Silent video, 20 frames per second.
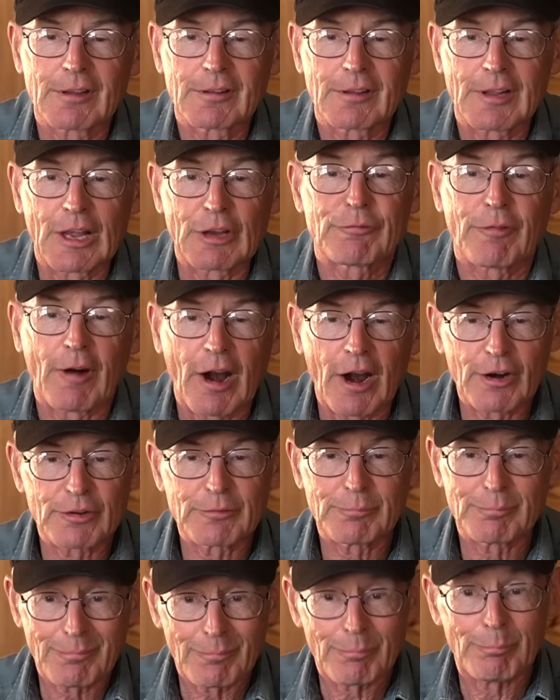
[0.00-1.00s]
as far as
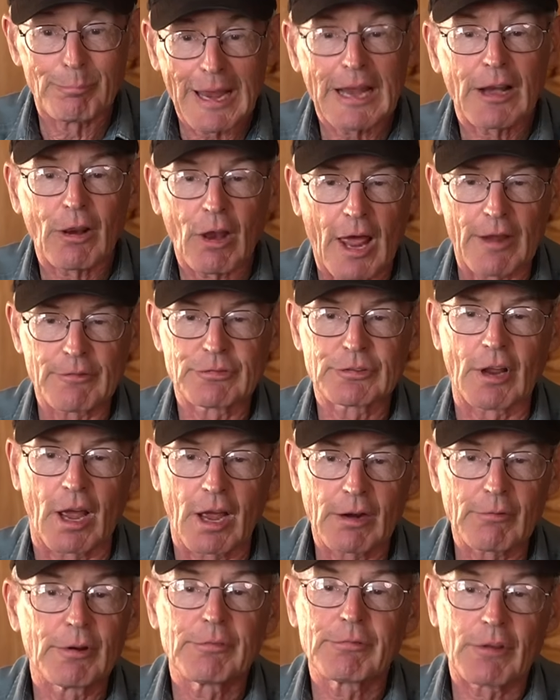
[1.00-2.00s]
big
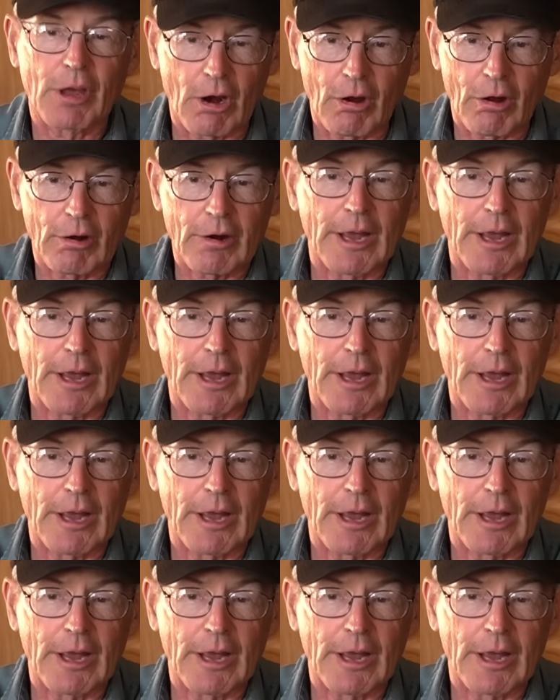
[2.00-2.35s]
livestock, we've got all